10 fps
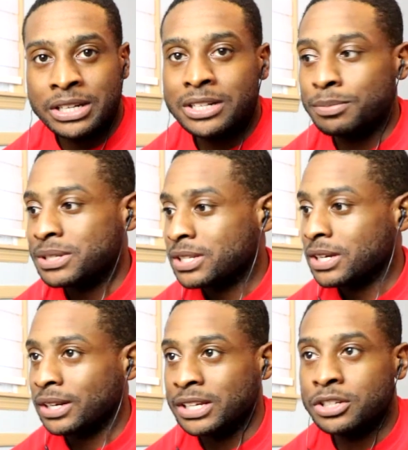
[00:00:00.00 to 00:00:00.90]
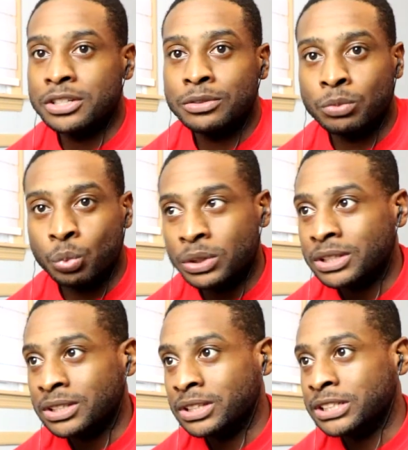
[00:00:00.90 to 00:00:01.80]
needed to be said that he couldn't
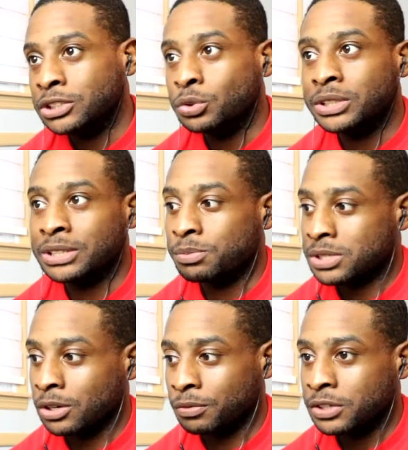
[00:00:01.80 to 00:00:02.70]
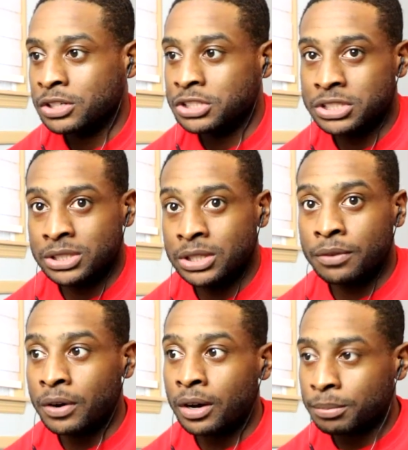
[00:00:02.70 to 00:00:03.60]
willingly do it himself. He couldn't just
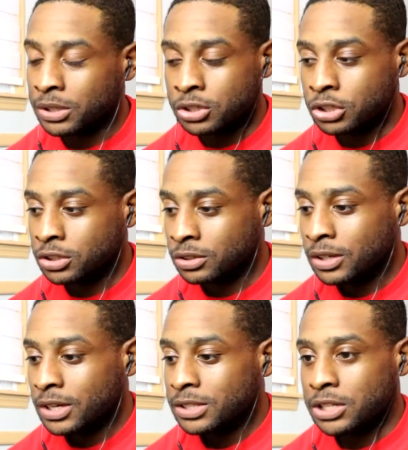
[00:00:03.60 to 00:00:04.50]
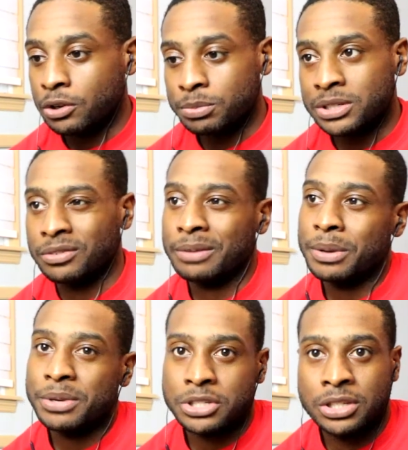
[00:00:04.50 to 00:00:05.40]
give up. He couldn't tell himself
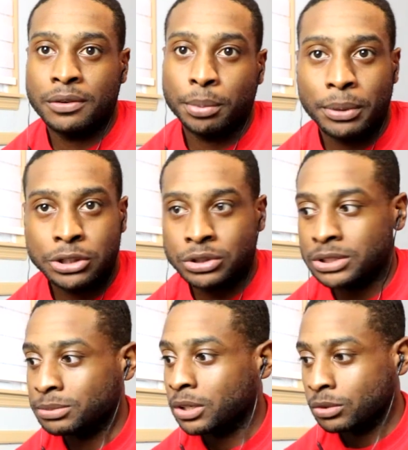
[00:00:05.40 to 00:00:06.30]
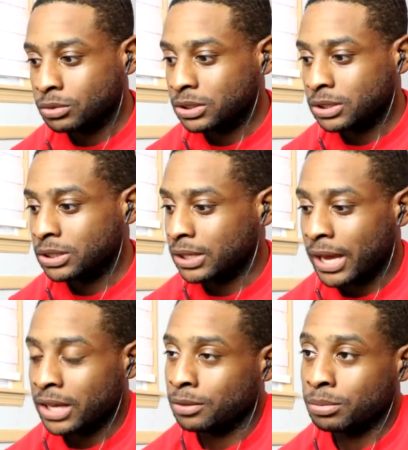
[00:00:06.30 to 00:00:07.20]
maybe I should give up on my dream. No, it, it
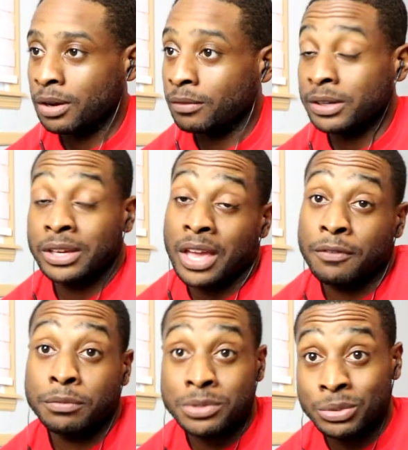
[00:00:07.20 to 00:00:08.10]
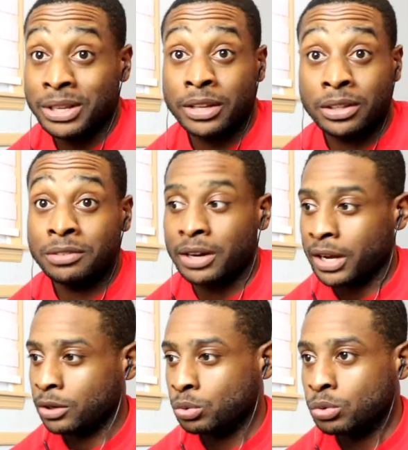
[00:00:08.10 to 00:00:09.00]
had to come. It came from someone like
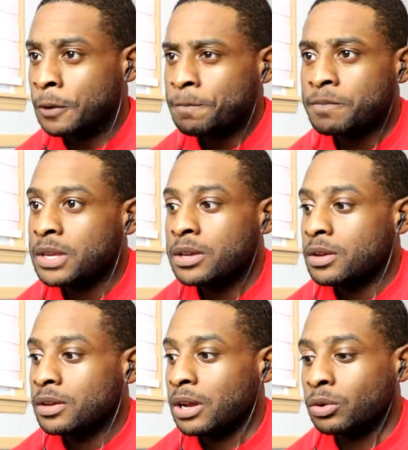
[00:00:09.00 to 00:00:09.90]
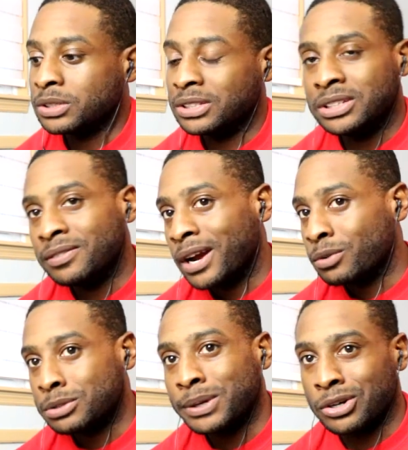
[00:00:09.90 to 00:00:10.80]
Levi who not only did Levi
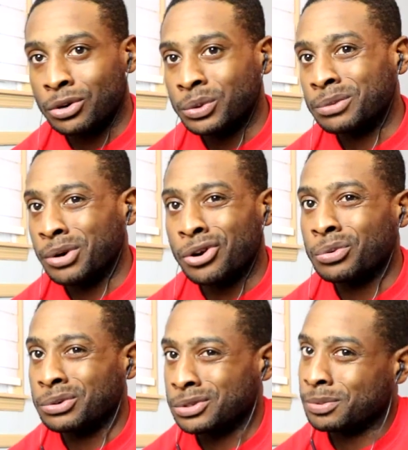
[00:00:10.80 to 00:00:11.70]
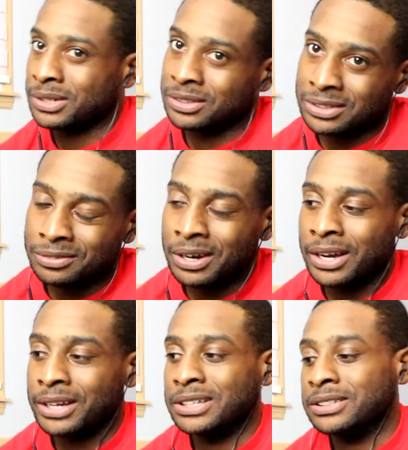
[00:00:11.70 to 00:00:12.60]
respect Erwin, but Erwin respected
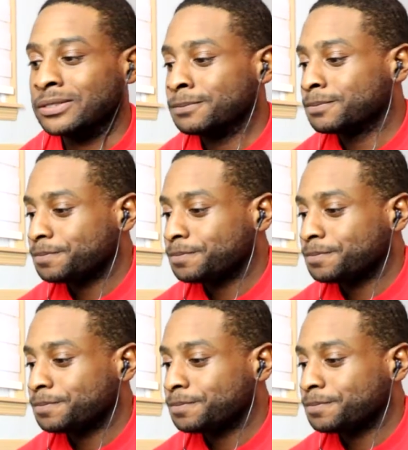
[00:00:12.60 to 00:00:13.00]
Levi, and